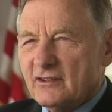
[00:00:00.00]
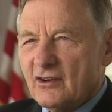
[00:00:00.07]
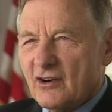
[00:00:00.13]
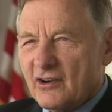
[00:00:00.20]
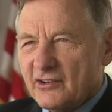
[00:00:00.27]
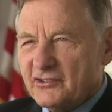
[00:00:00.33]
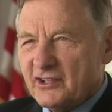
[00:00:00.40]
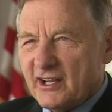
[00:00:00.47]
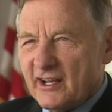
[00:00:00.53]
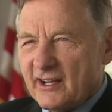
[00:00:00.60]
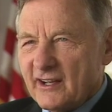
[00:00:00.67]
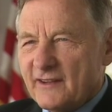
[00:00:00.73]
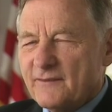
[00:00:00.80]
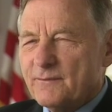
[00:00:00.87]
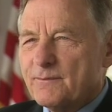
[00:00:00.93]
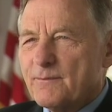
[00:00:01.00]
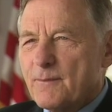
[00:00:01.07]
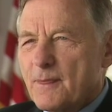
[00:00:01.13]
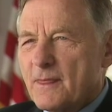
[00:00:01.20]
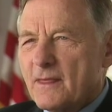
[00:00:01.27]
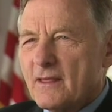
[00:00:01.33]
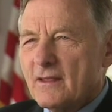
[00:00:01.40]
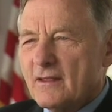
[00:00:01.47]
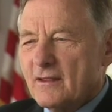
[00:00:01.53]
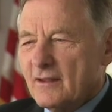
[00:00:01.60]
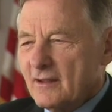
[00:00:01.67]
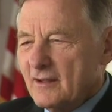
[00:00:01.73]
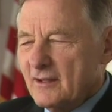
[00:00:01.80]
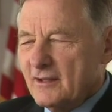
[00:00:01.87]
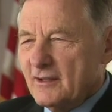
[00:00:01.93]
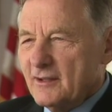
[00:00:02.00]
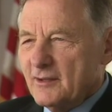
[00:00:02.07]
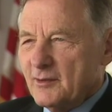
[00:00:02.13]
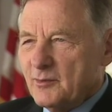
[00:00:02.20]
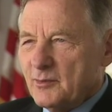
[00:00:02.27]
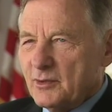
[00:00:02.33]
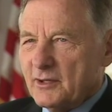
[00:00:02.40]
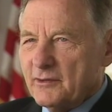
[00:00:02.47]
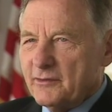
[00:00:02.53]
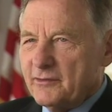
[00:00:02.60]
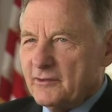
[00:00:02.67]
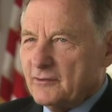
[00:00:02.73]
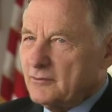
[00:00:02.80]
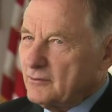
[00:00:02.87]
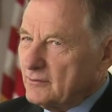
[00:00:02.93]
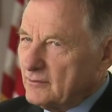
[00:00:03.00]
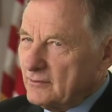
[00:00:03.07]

hard as you can. But if you